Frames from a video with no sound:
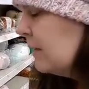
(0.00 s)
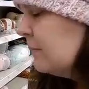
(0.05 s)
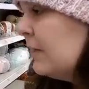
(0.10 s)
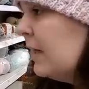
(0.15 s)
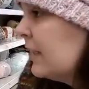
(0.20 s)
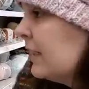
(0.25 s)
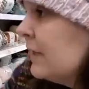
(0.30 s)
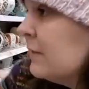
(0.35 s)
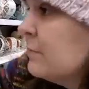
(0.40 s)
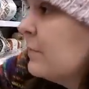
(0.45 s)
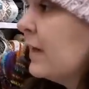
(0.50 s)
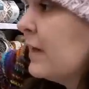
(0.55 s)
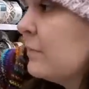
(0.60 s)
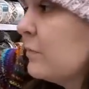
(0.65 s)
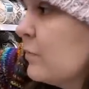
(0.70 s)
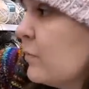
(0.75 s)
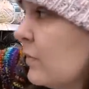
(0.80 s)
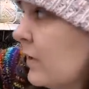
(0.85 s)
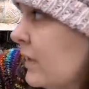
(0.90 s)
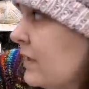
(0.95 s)
I'm not getting
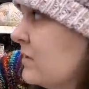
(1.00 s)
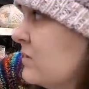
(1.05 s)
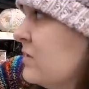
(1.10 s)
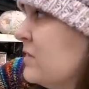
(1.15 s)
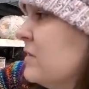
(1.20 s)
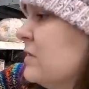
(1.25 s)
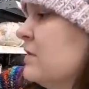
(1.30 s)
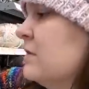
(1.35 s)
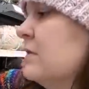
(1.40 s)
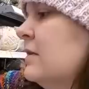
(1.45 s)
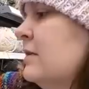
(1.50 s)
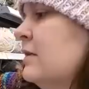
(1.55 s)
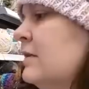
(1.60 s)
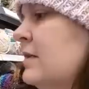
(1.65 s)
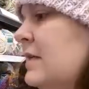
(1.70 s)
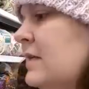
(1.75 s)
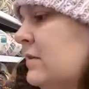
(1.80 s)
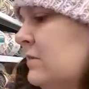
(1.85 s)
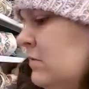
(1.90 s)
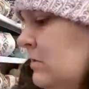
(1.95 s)
paper plates. She's,
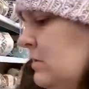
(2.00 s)
that's